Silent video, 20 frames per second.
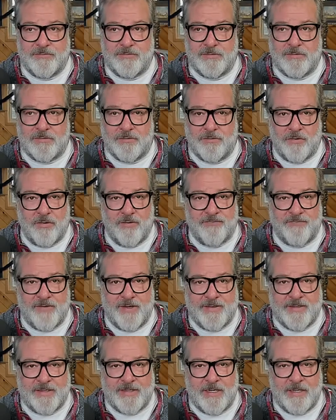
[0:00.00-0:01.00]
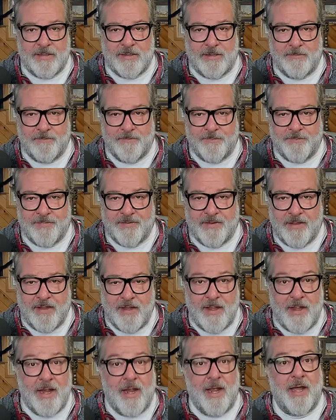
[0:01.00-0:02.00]
glorify the kingdom?
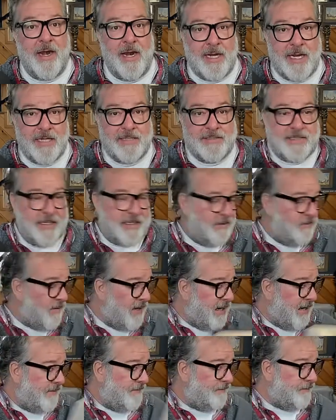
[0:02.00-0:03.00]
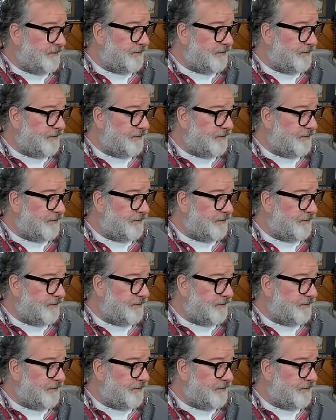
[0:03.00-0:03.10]
And I got to tell you what,